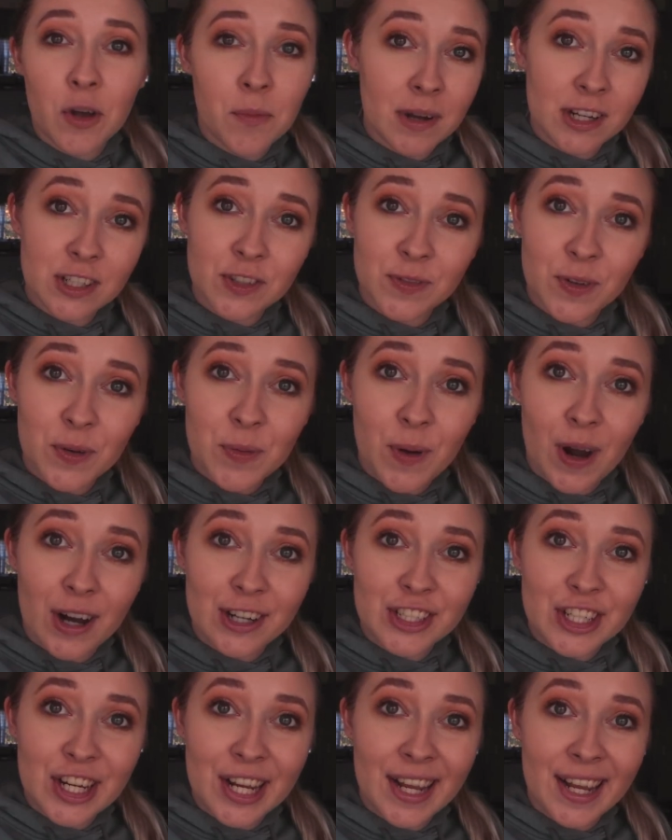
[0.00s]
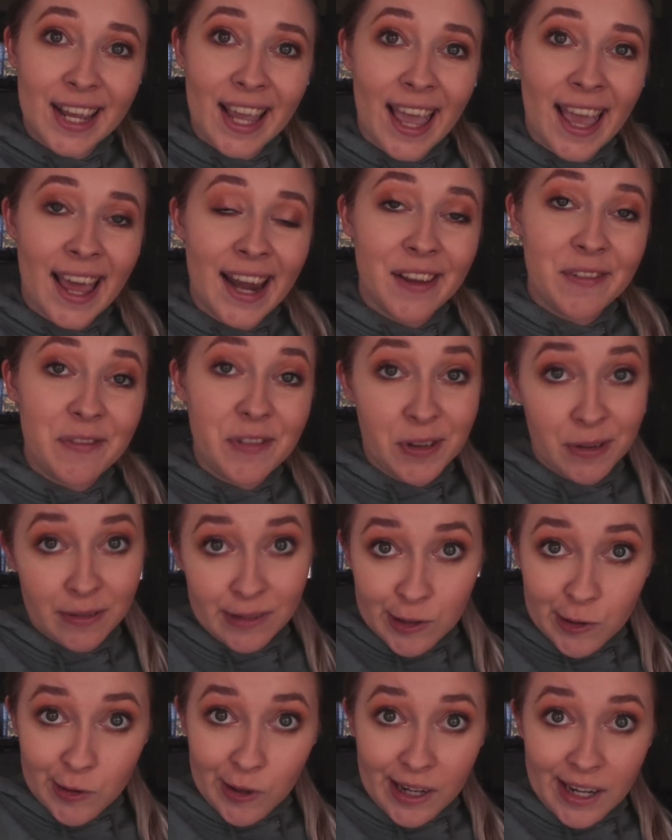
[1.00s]
so much for watching, and if you
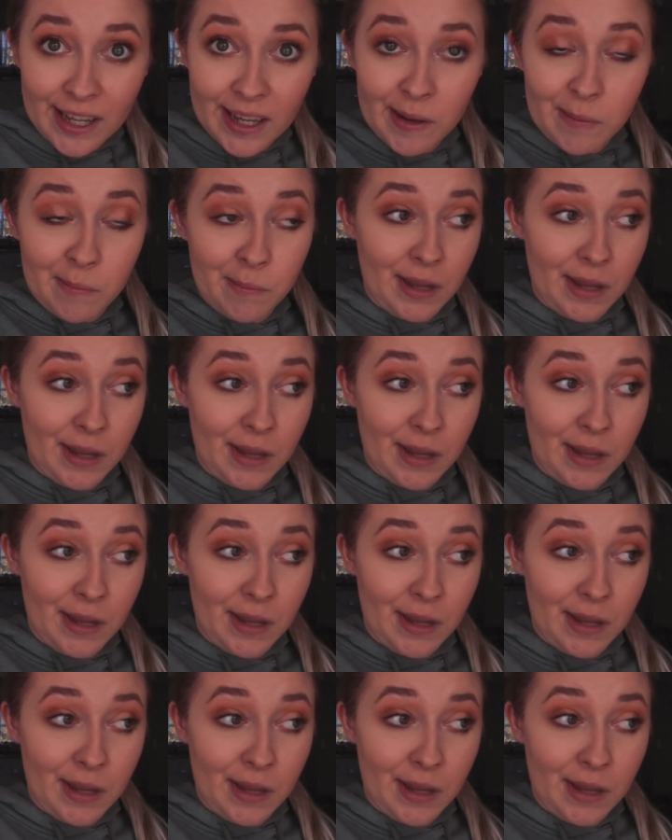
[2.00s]
enjoyed it,